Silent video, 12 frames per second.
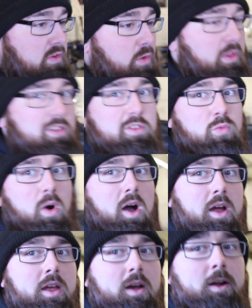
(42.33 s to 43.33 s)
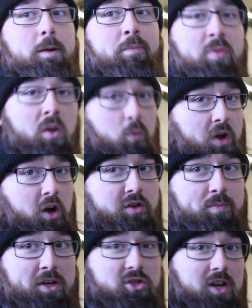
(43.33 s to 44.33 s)
So this is why we are
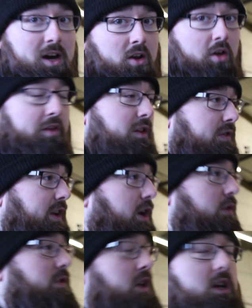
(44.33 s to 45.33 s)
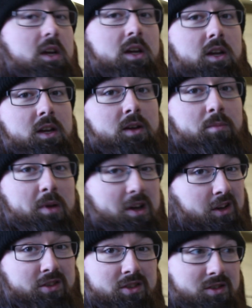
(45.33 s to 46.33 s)
smashing out a lot of these videos,
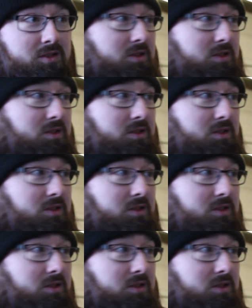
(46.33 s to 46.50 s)
because